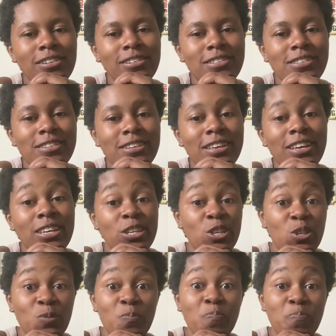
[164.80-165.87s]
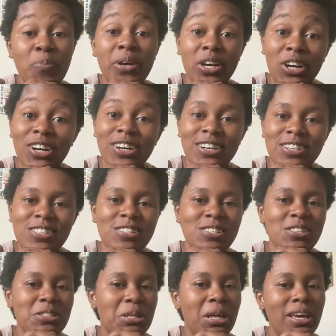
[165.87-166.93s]
to get bigger
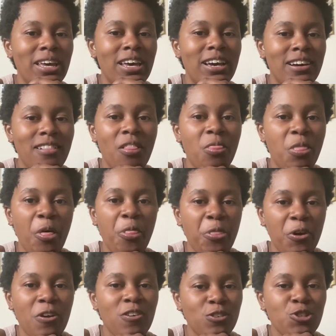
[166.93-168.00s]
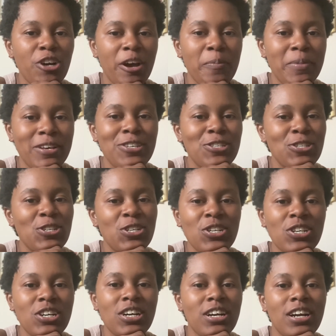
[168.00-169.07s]
until like the third trimester.
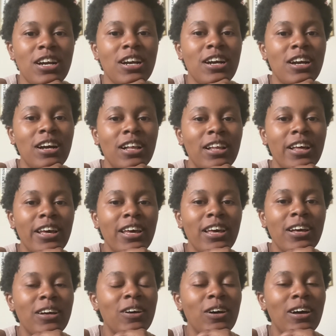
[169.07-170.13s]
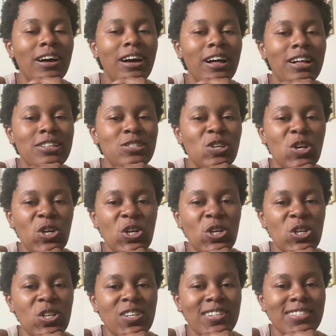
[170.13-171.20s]
Like, I
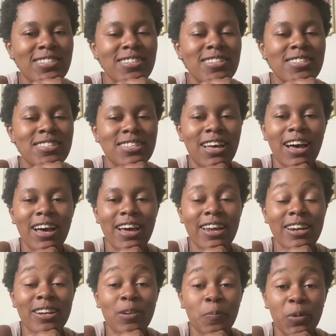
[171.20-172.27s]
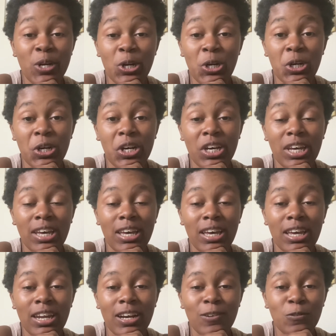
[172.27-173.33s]
turned to the side in the mirror
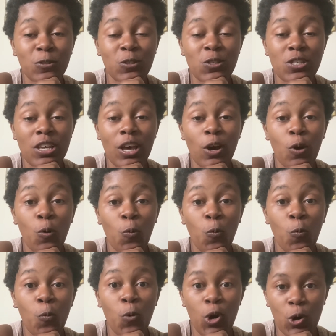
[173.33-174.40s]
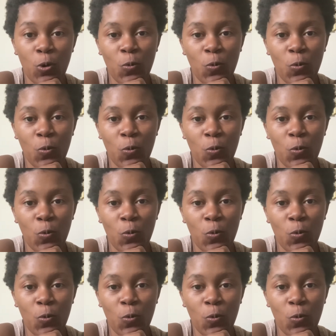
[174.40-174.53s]
and I was just like, whoa.